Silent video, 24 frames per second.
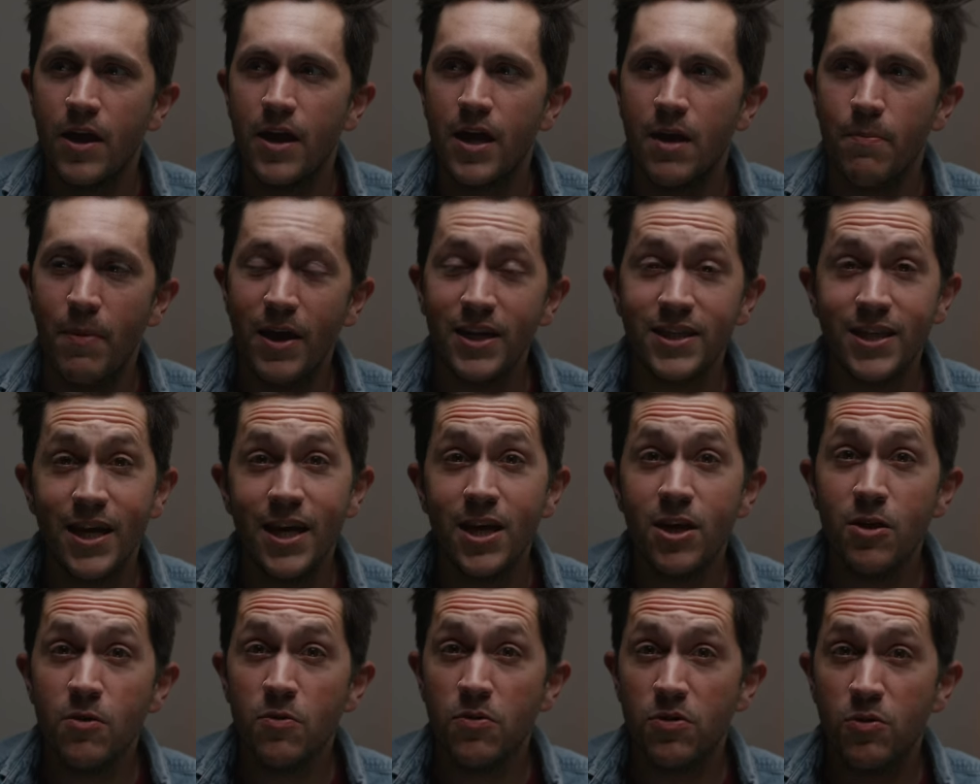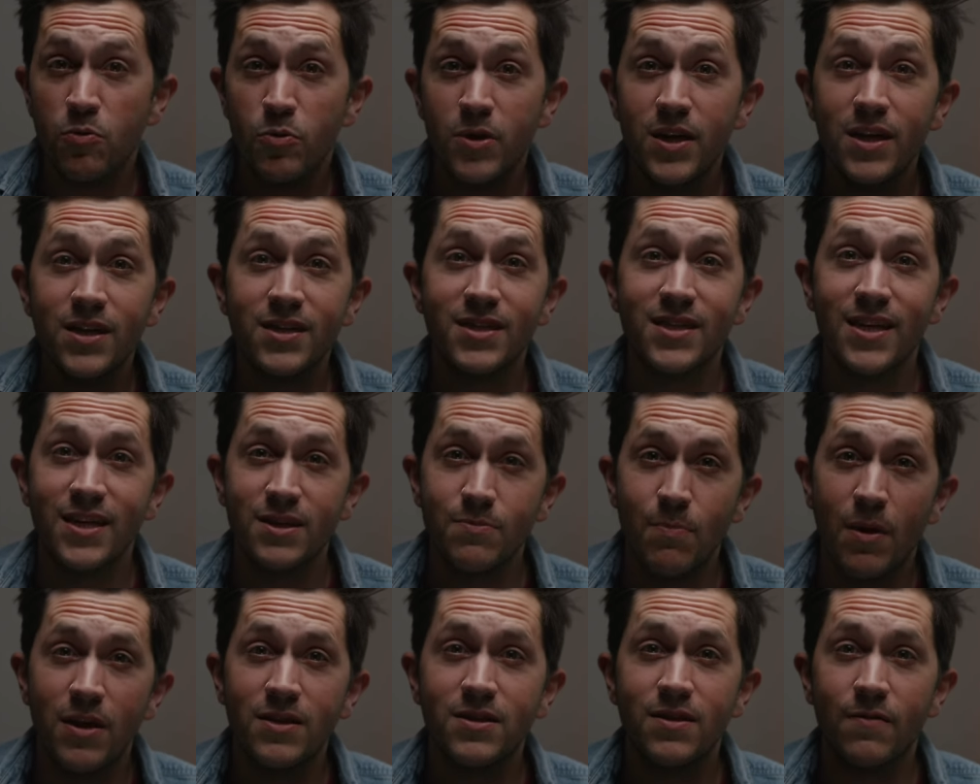It might take you 3 to 6
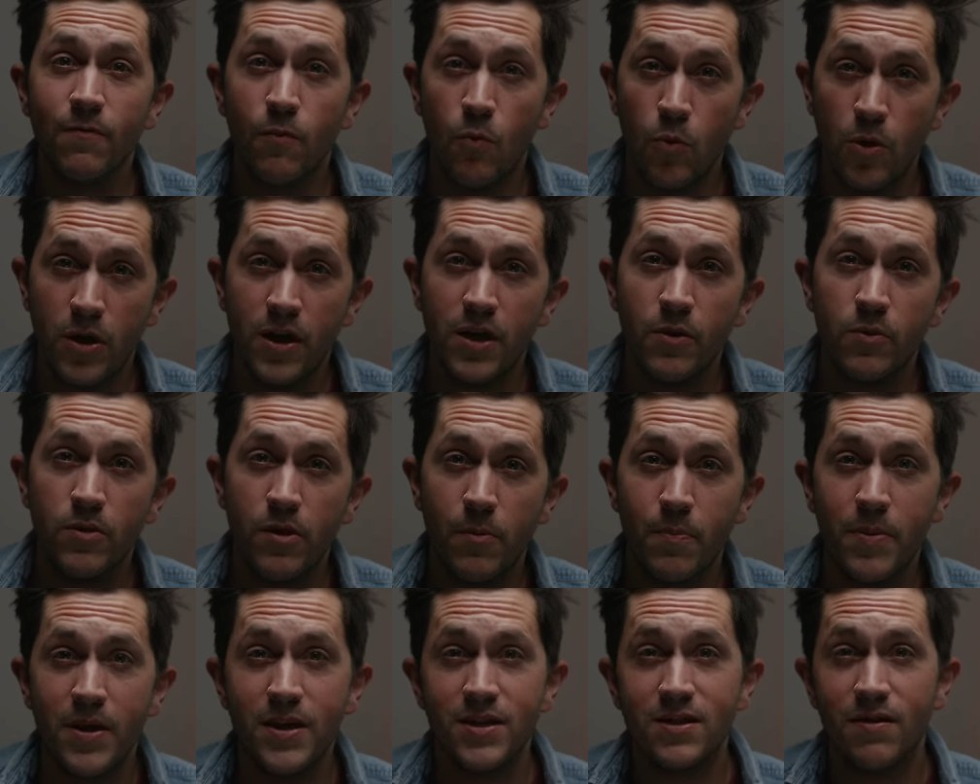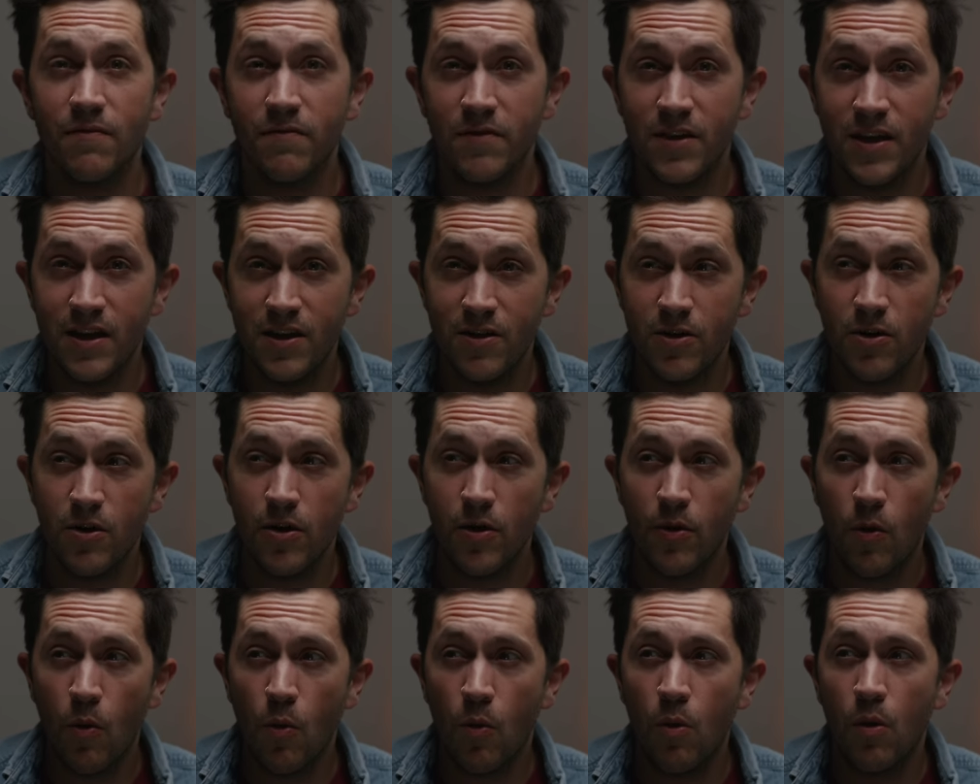months of working with a piece of
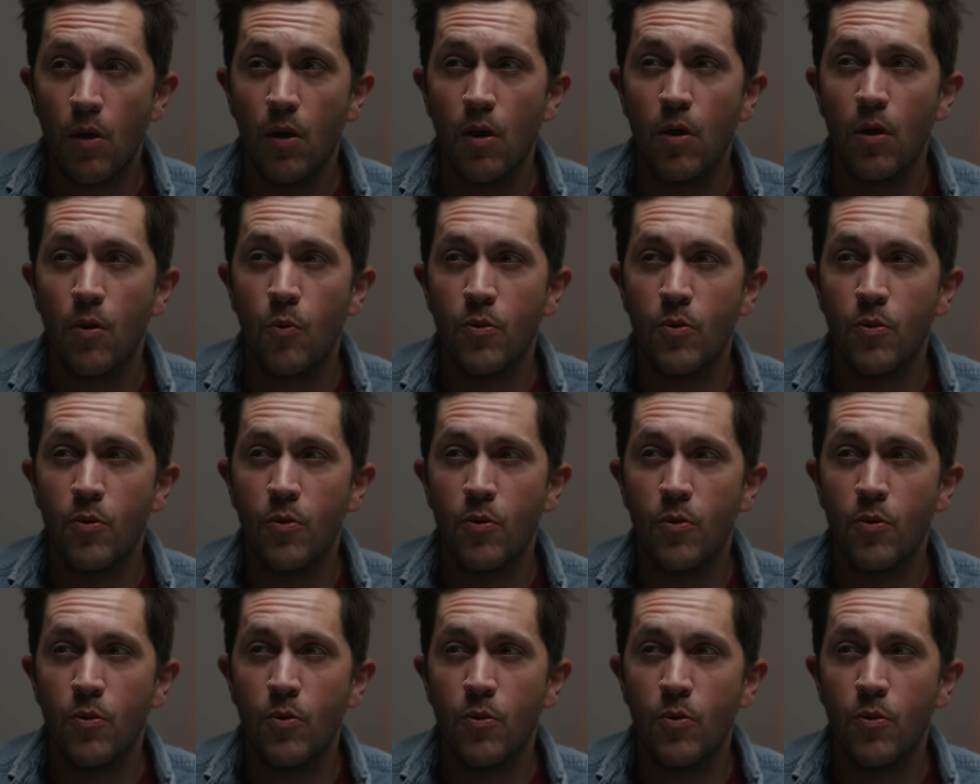gear or